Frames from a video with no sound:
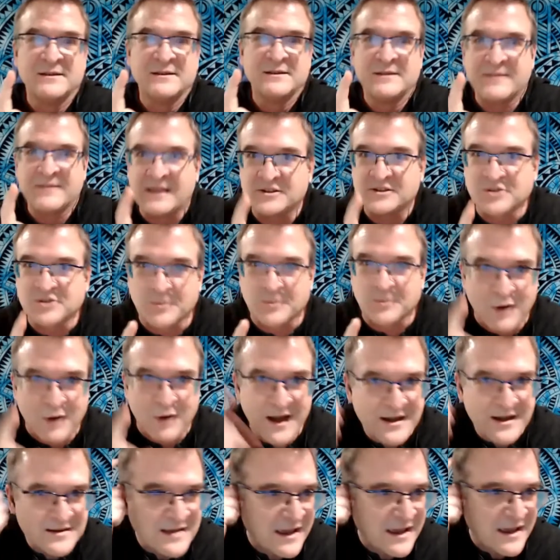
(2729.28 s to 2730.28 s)
That's your
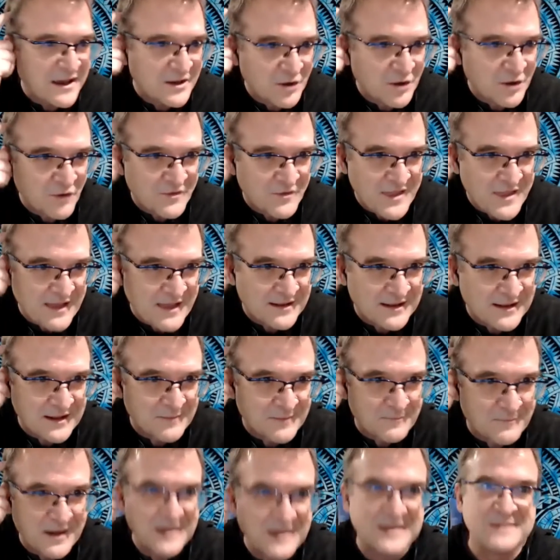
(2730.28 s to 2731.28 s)
brain taking over that little
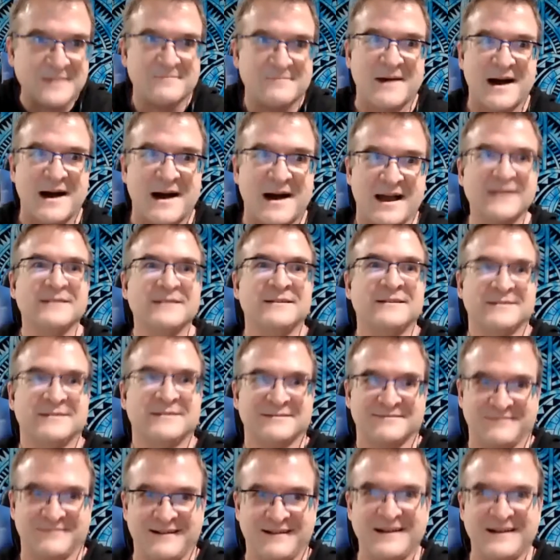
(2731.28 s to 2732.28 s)
monkey mind,
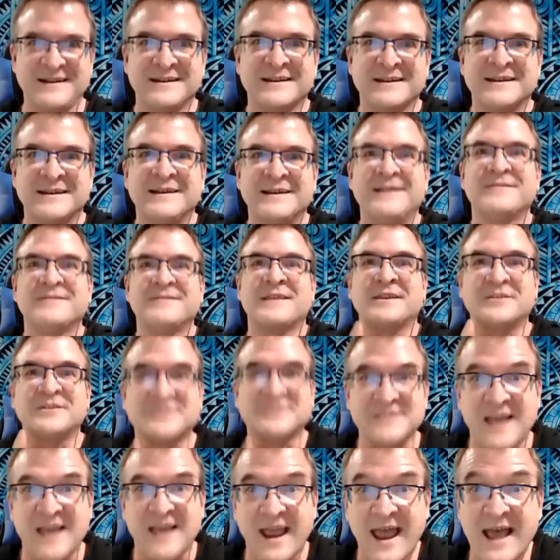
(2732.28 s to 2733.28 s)
right? And then you
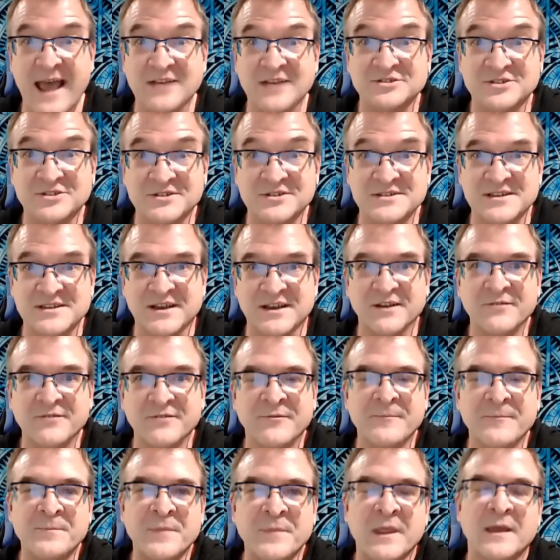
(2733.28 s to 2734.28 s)
say, ask yourself,
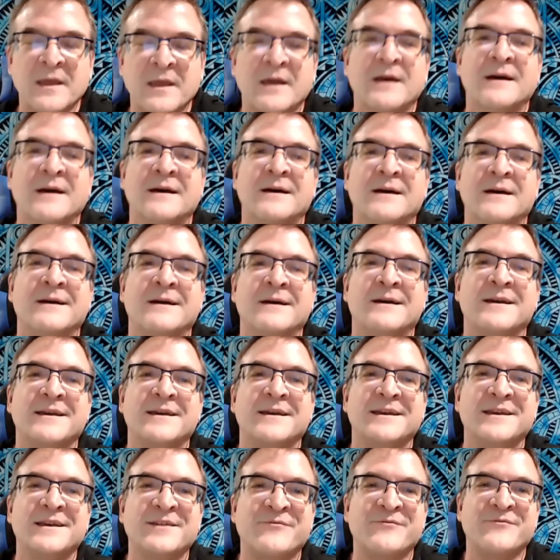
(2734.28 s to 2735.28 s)

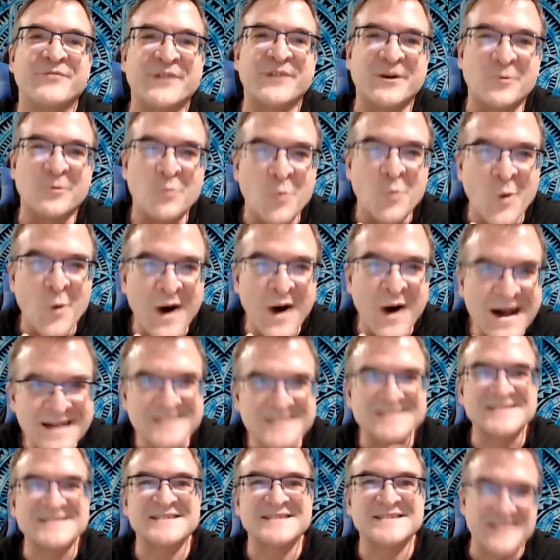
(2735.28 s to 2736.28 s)
if there
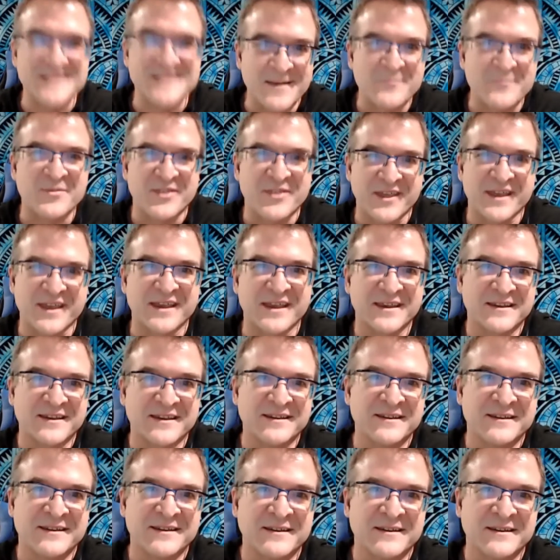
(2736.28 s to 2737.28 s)
was something
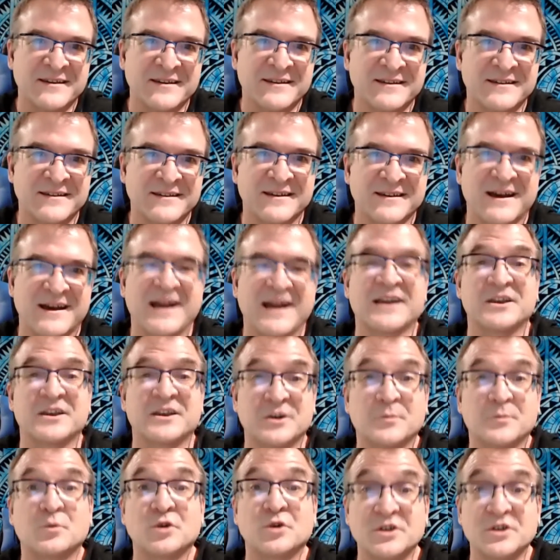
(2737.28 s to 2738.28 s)
I could
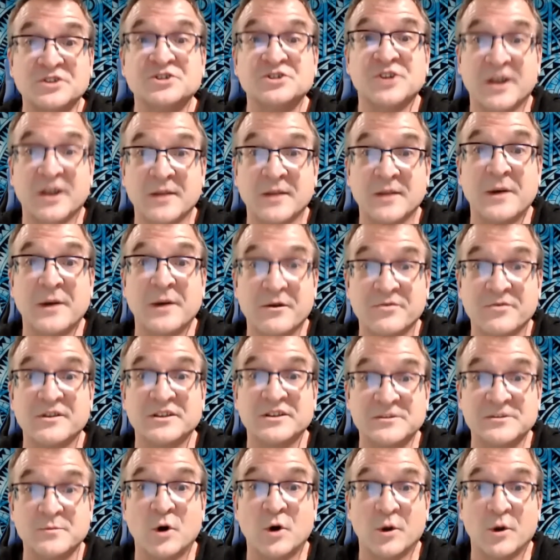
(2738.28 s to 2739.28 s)
appreciate about
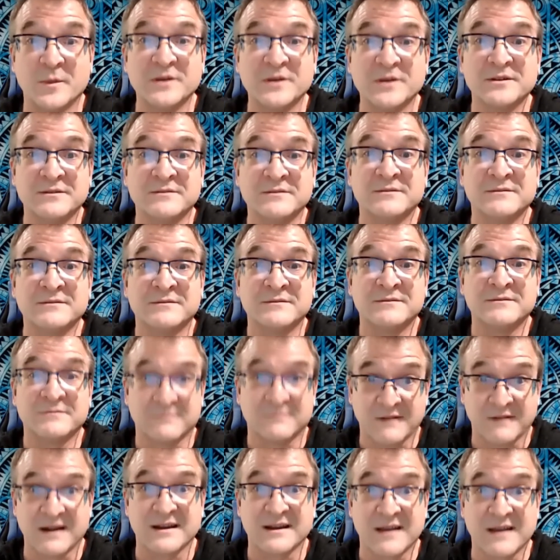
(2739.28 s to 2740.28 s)
this moment
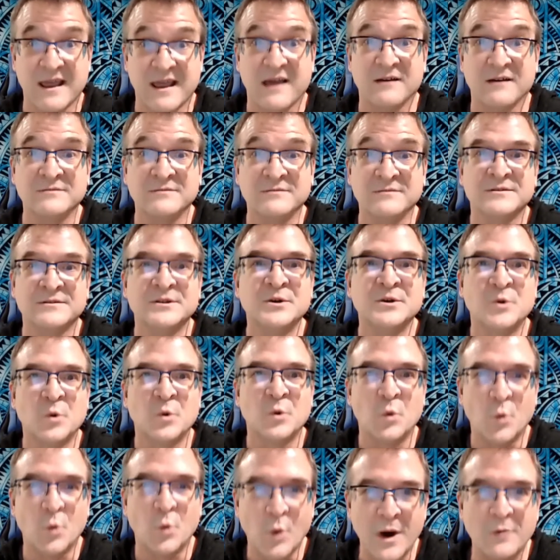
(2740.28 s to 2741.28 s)
right now,
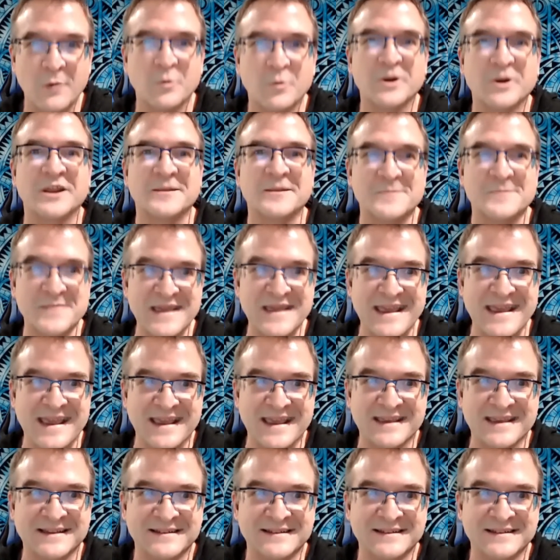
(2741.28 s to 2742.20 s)
what would it be?